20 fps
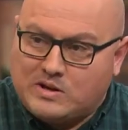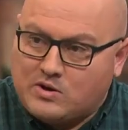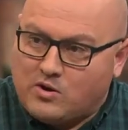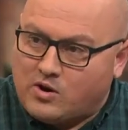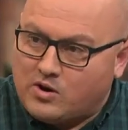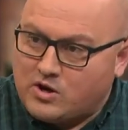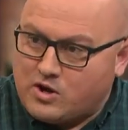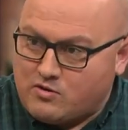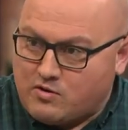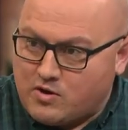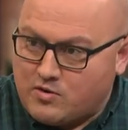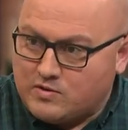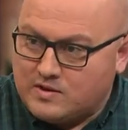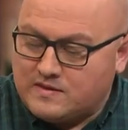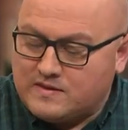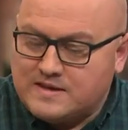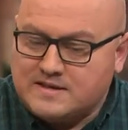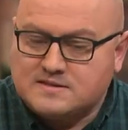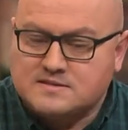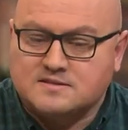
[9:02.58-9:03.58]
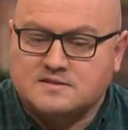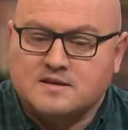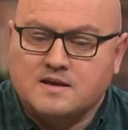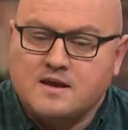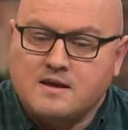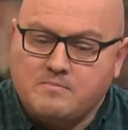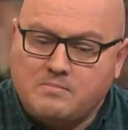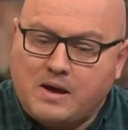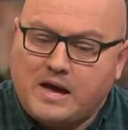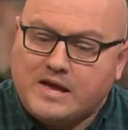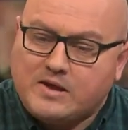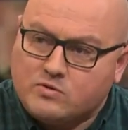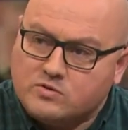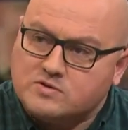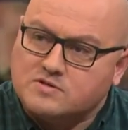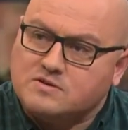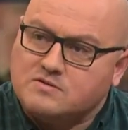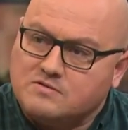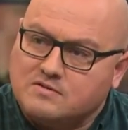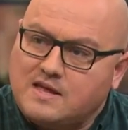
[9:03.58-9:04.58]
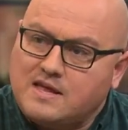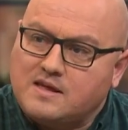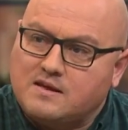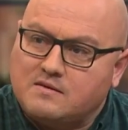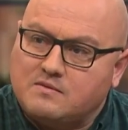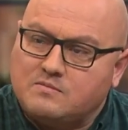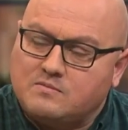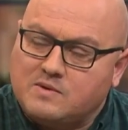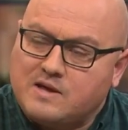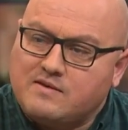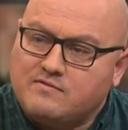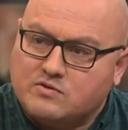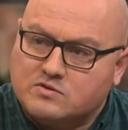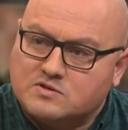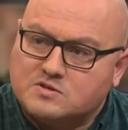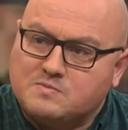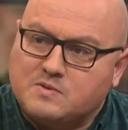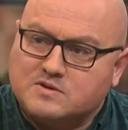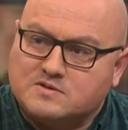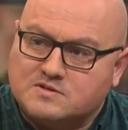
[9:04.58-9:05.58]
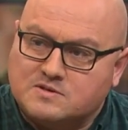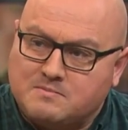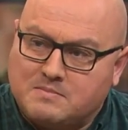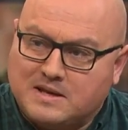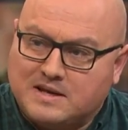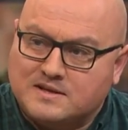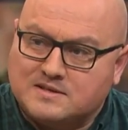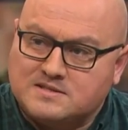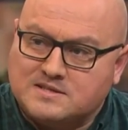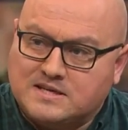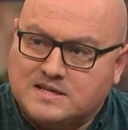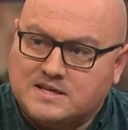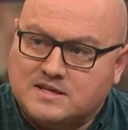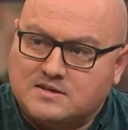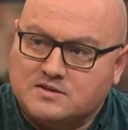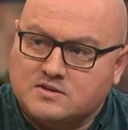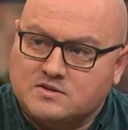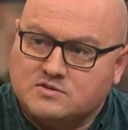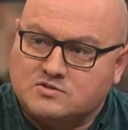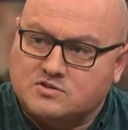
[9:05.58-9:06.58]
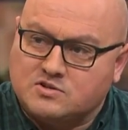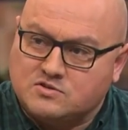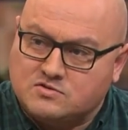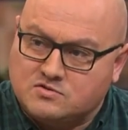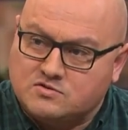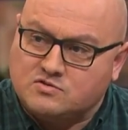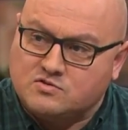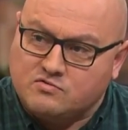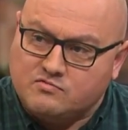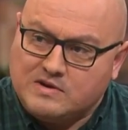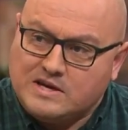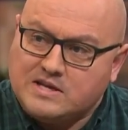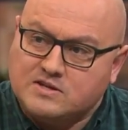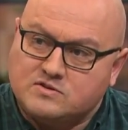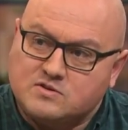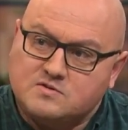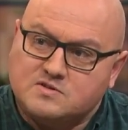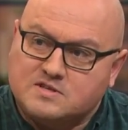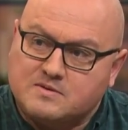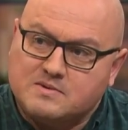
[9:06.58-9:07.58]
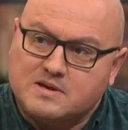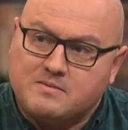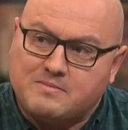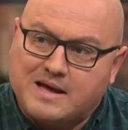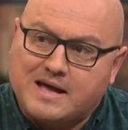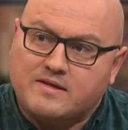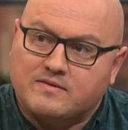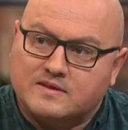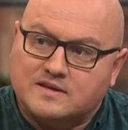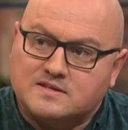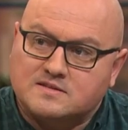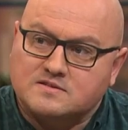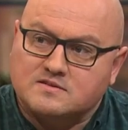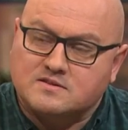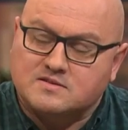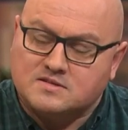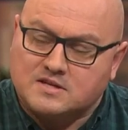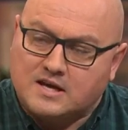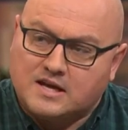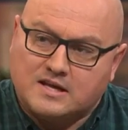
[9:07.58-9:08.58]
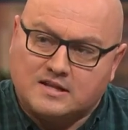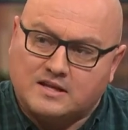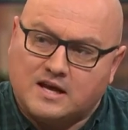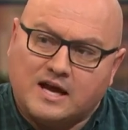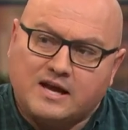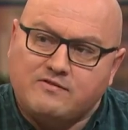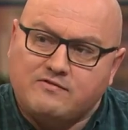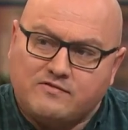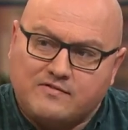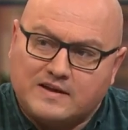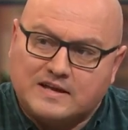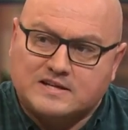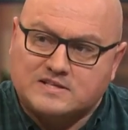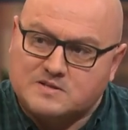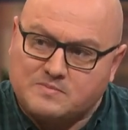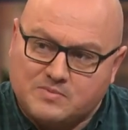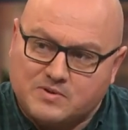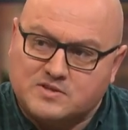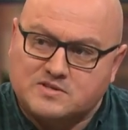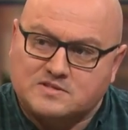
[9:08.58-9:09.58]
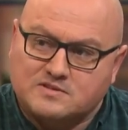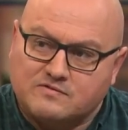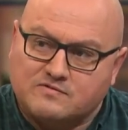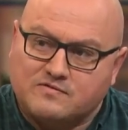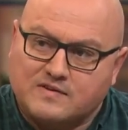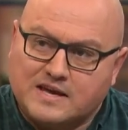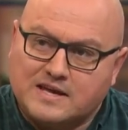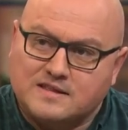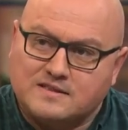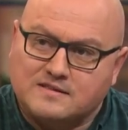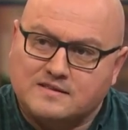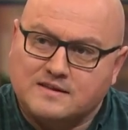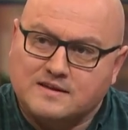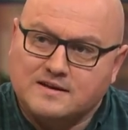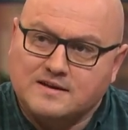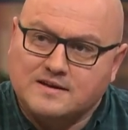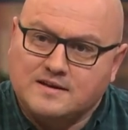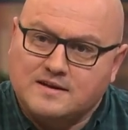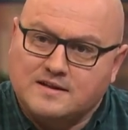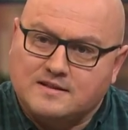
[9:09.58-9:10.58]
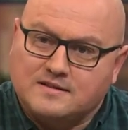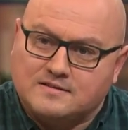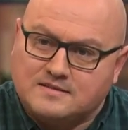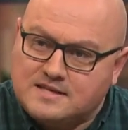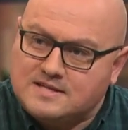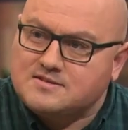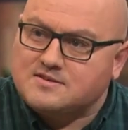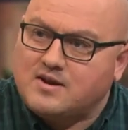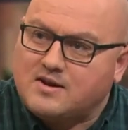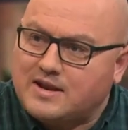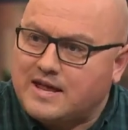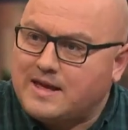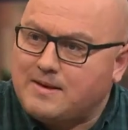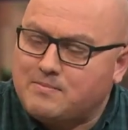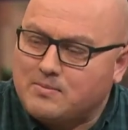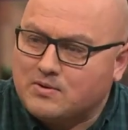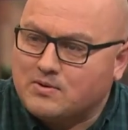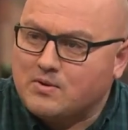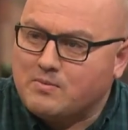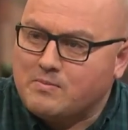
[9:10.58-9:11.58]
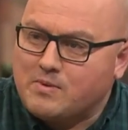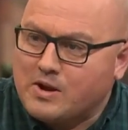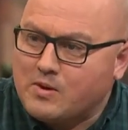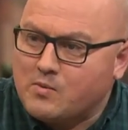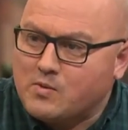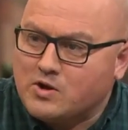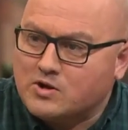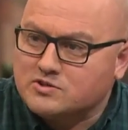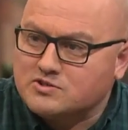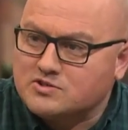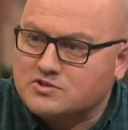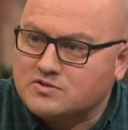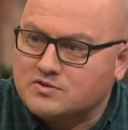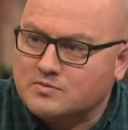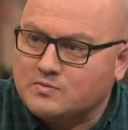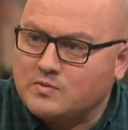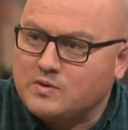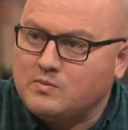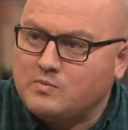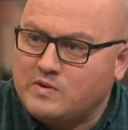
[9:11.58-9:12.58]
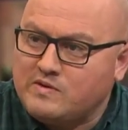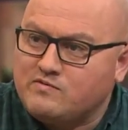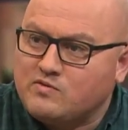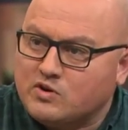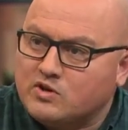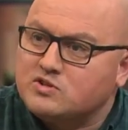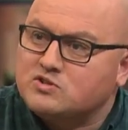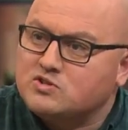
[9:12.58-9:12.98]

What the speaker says: we're not on our own in this. But I also think we have a responsibility to really do something about this, because I feel as a person of faith, this can't happen on my watch. We've got